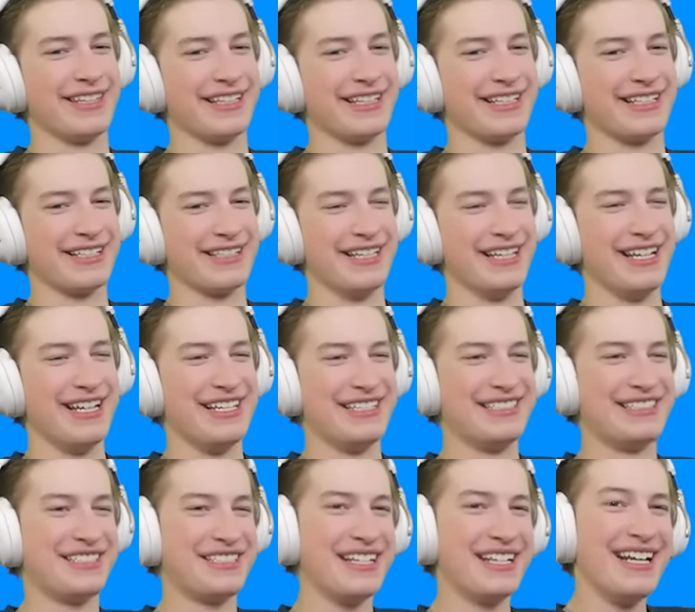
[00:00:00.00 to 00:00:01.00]
the
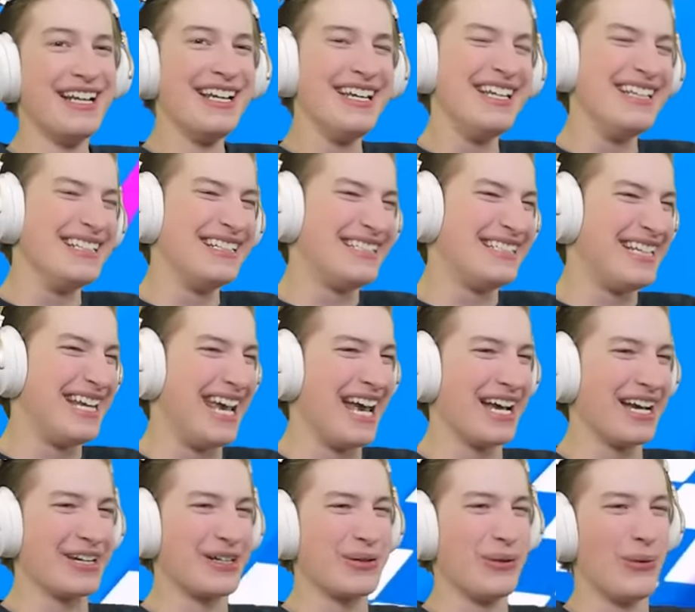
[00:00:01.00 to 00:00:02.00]
glitch. He
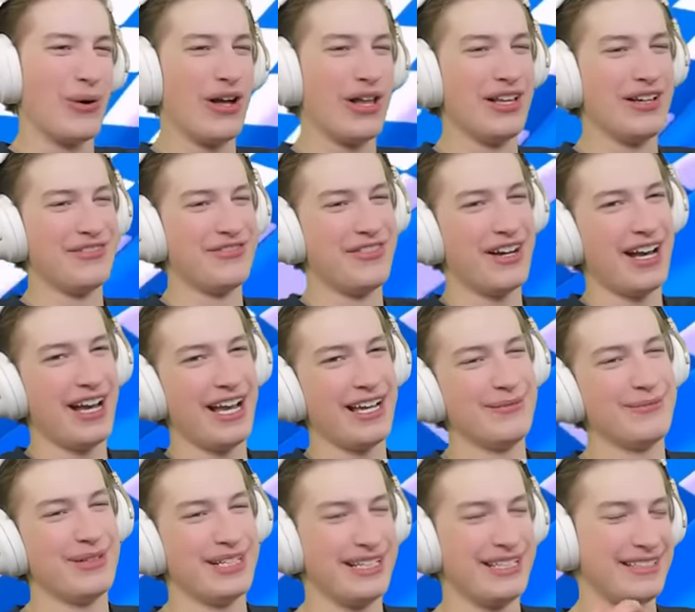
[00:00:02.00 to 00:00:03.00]
can't
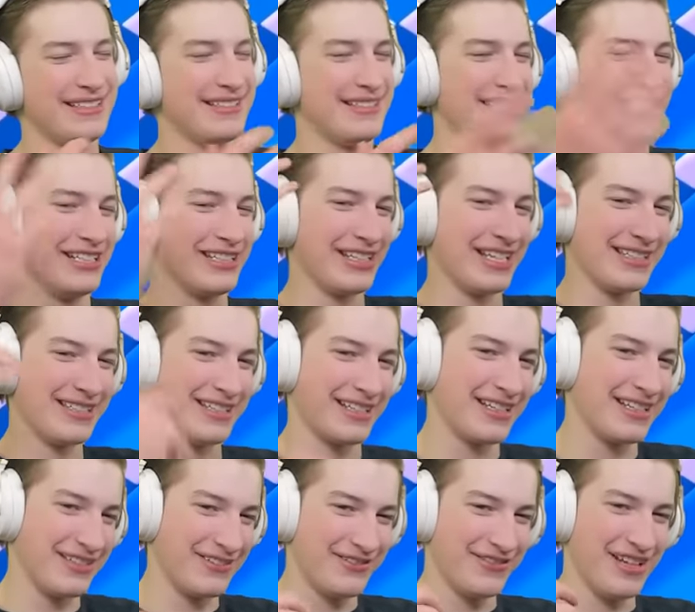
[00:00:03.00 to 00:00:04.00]
qualify, but he still gets the
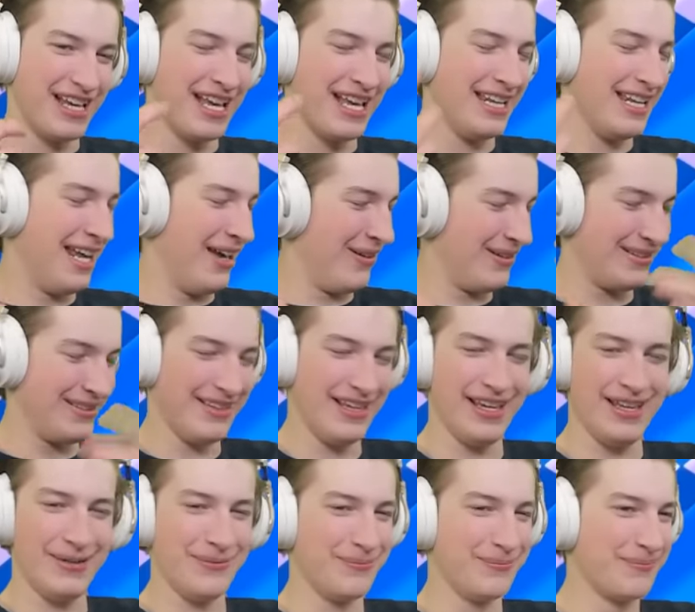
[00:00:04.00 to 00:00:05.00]
conf- and now he's dead.